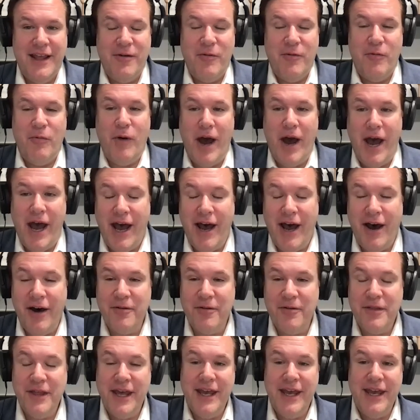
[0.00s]
wow,
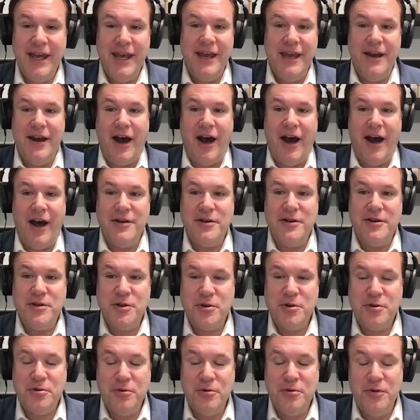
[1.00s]
they uh,
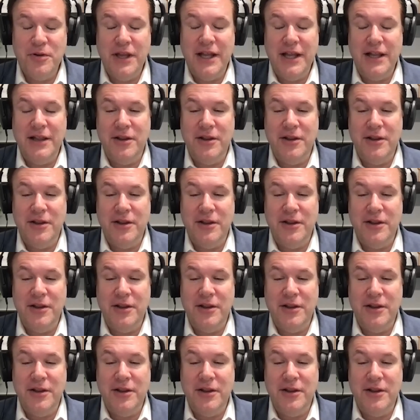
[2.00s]
truly